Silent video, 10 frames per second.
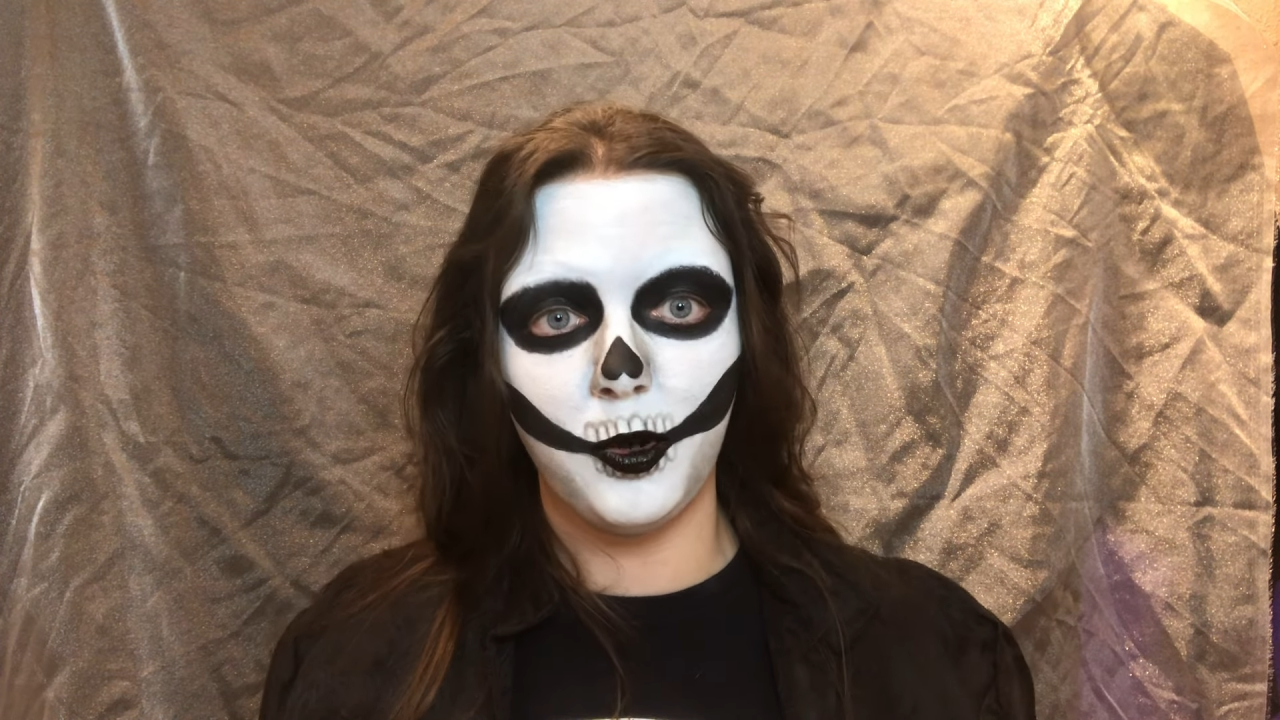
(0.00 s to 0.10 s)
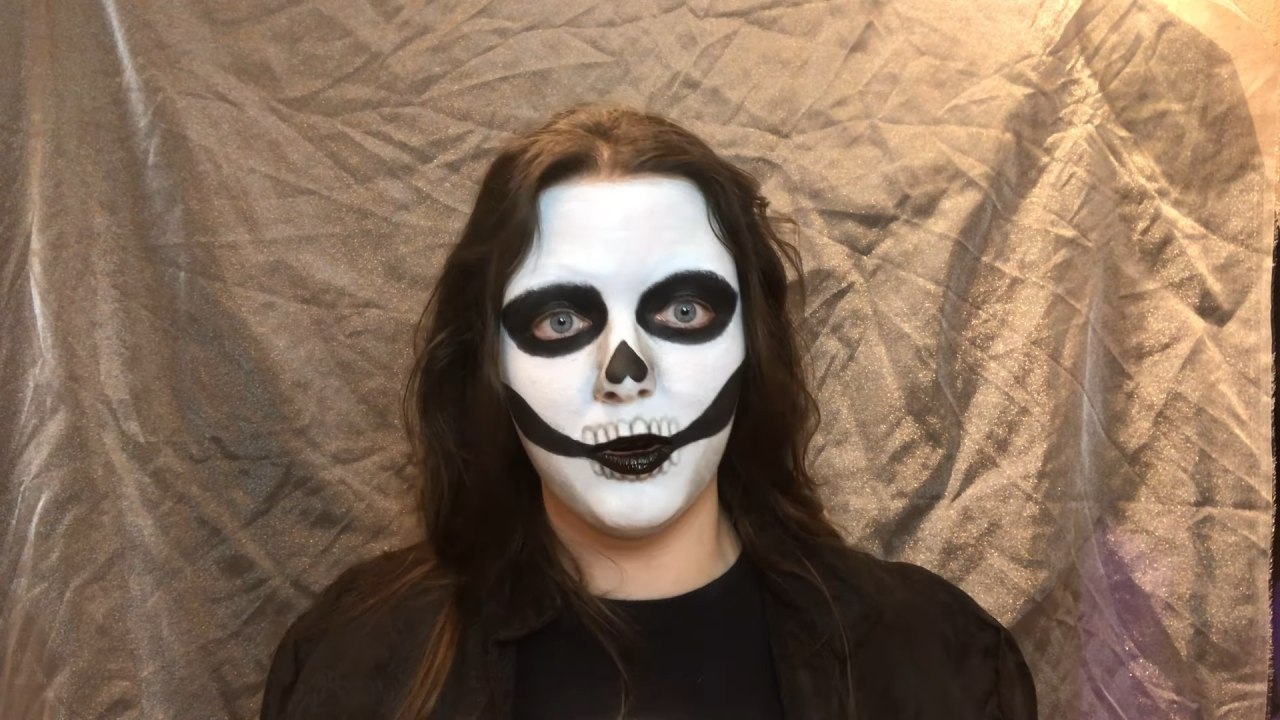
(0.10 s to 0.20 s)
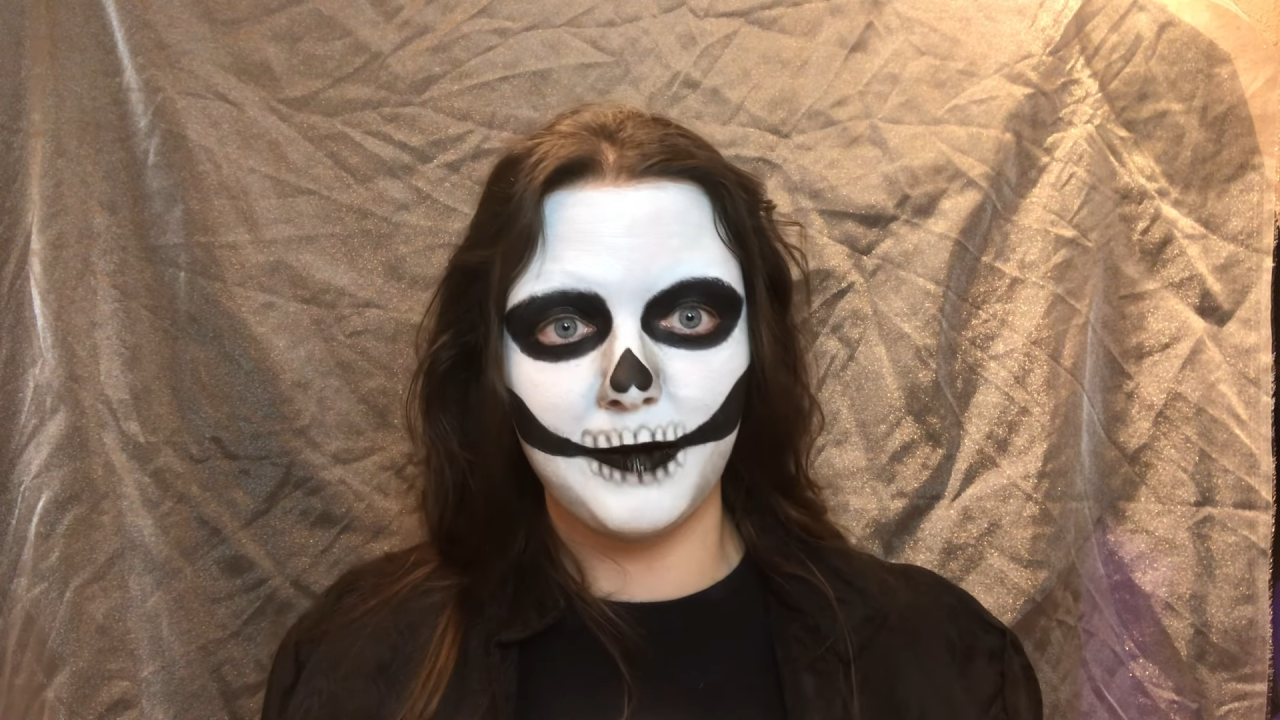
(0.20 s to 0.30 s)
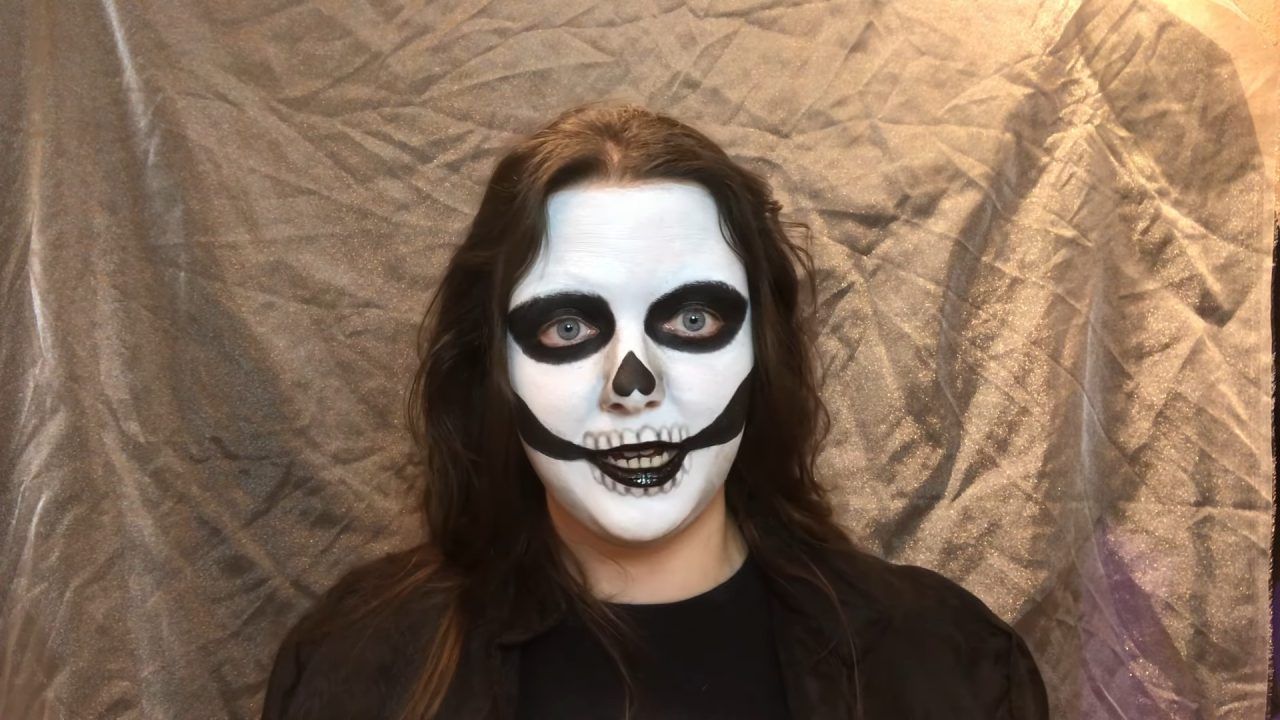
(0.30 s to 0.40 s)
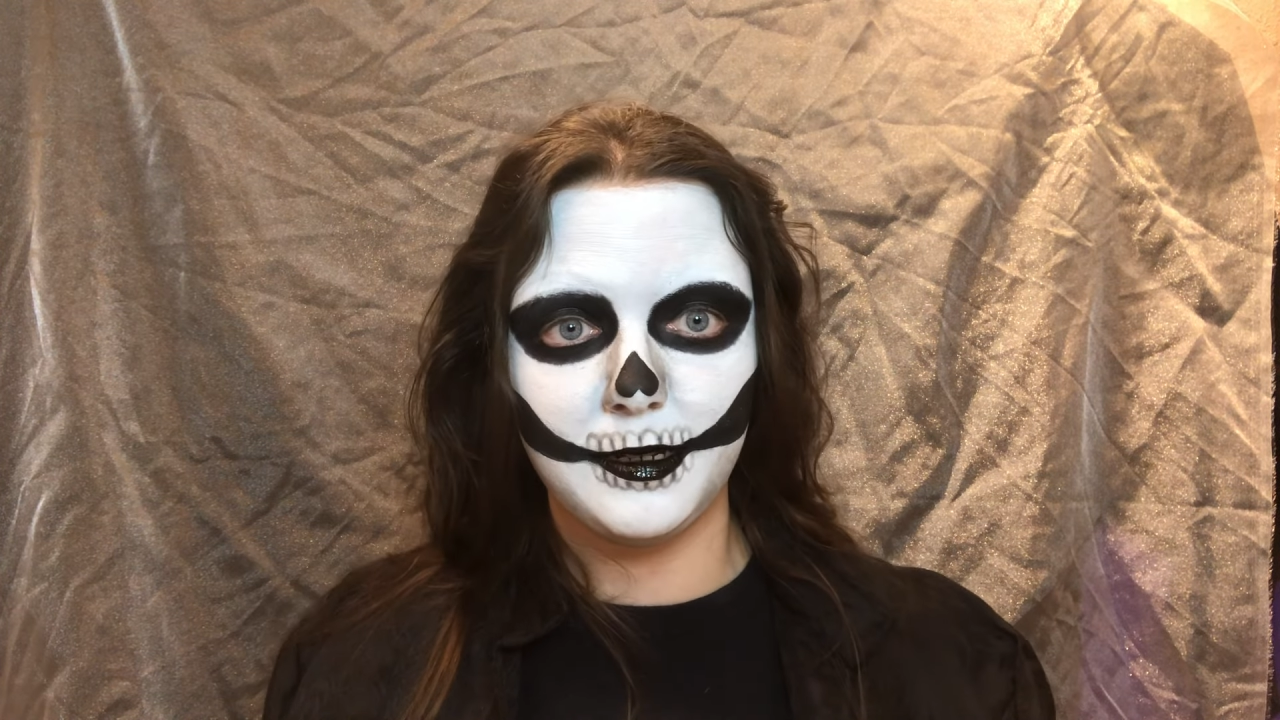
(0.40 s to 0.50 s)

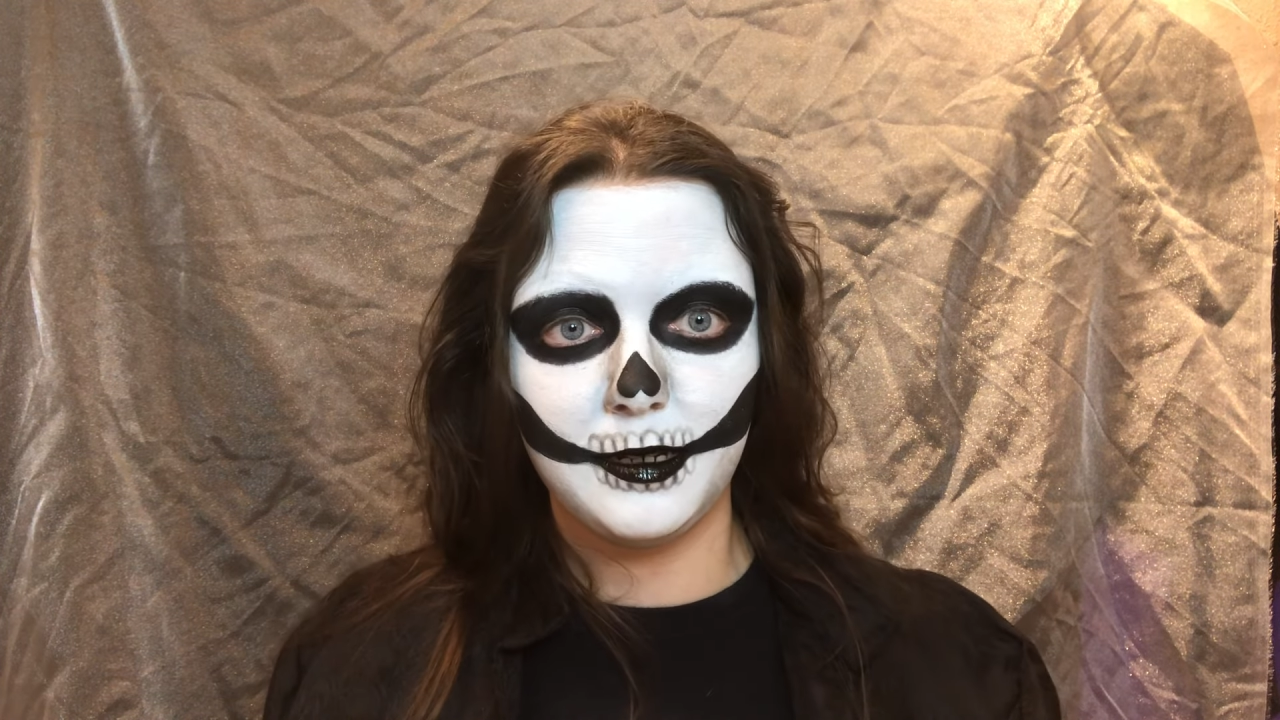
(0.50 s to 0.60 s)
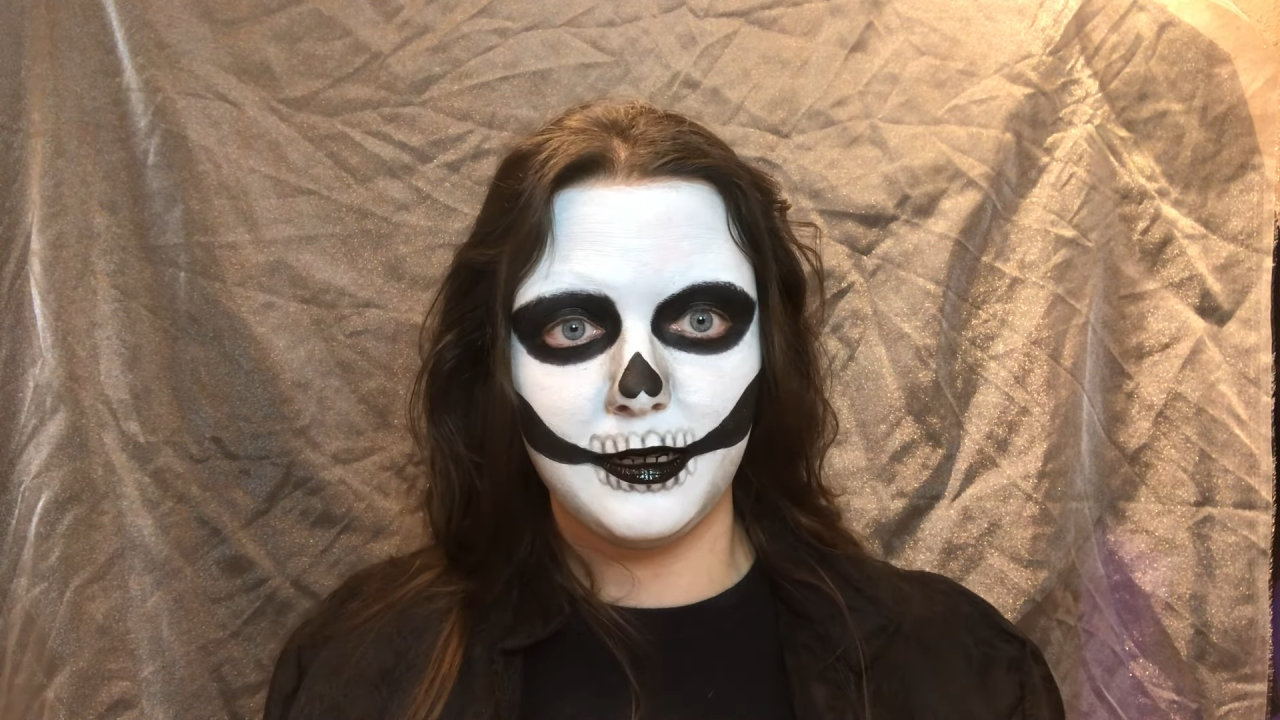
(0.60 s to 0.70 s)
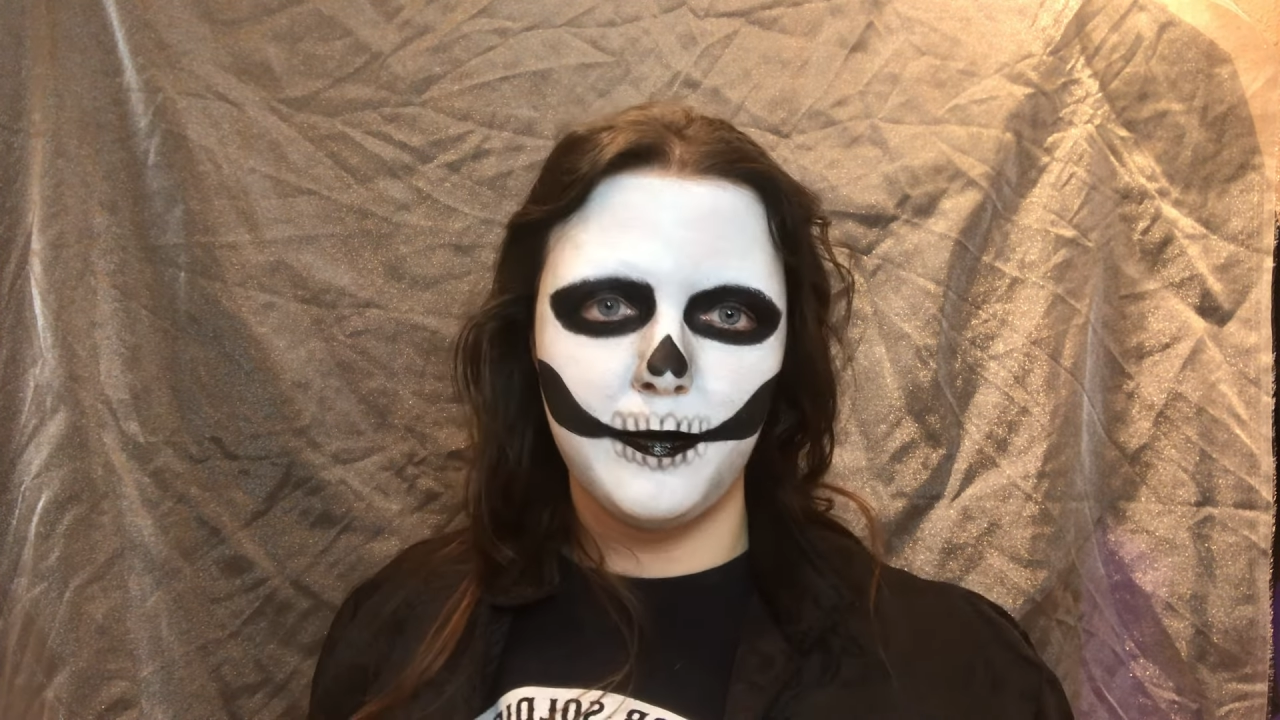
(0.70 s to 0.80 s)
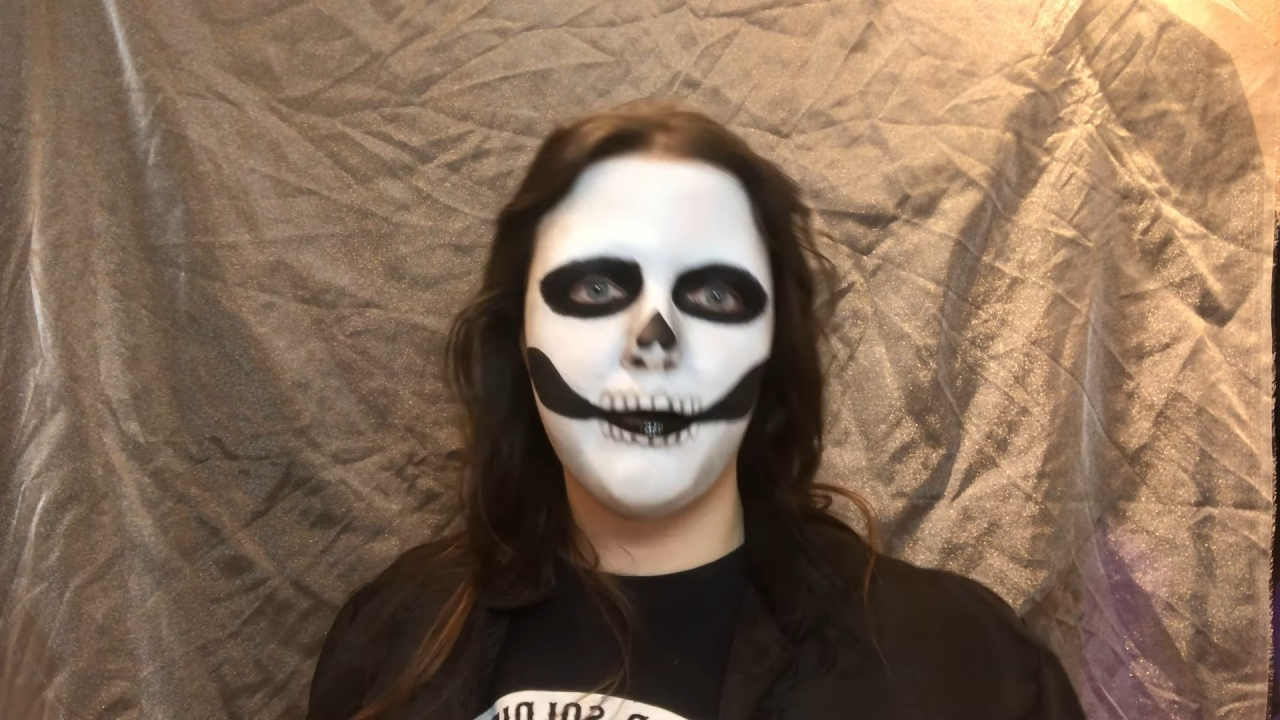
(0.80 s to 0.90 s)
torment.